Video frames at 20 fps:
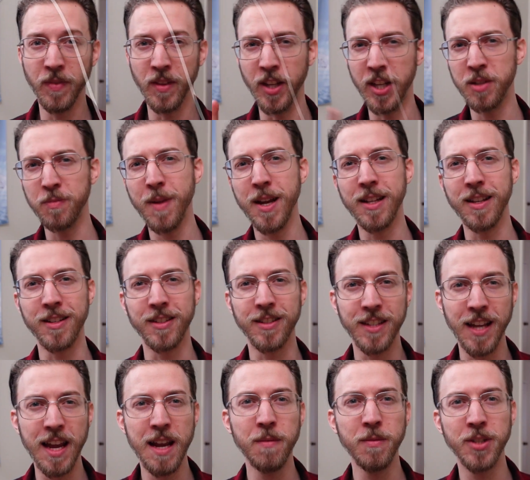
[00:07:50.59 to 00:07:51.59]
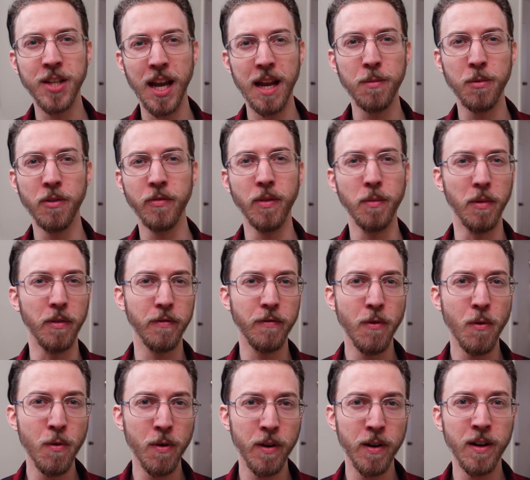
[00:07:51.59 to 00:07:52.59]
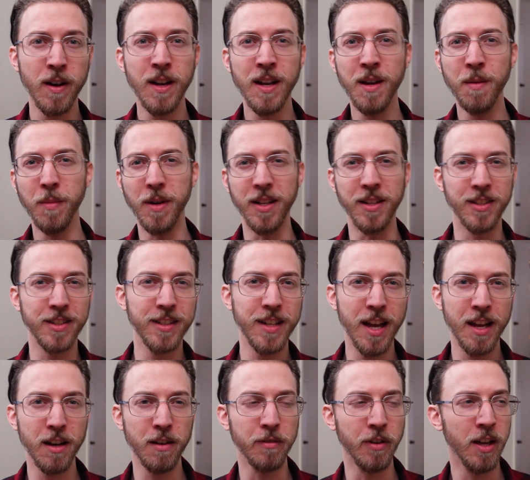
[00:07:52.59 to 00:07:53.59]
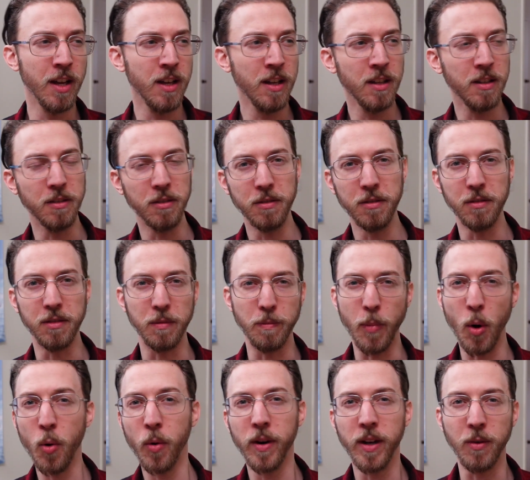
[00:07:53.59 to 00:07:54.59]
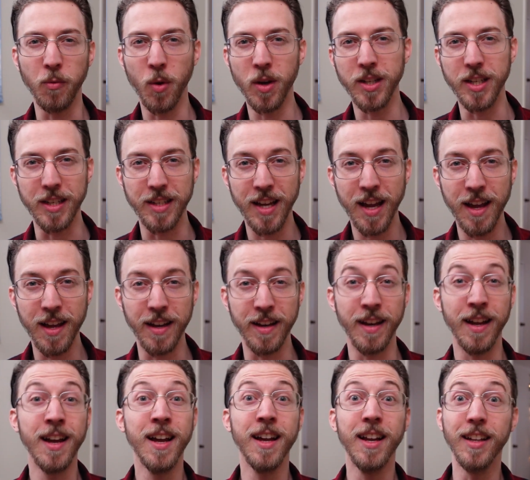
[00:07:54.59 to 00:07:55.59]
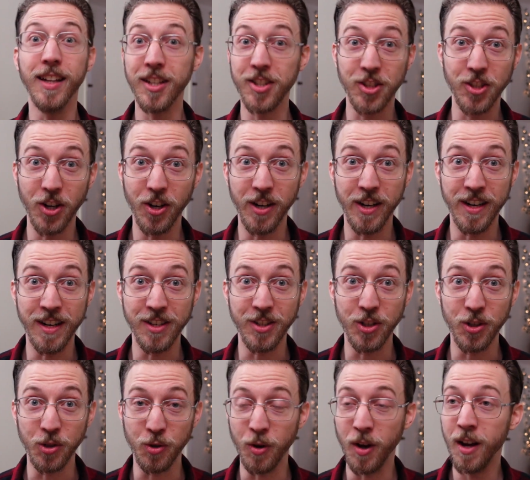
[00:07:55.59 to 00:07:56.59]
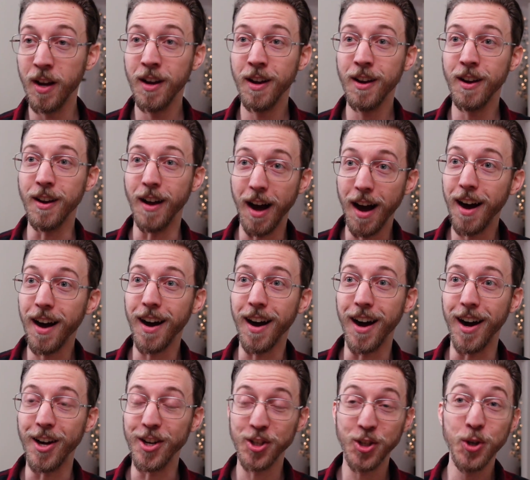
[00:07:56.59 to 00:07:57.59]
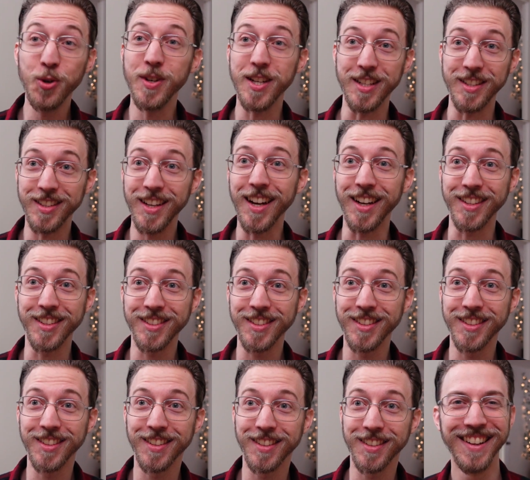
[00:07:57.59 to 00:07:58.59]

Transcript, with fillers: Let's make the same table from before, but instead of, ooh, boring 1d10, let's turn it into, 2d6.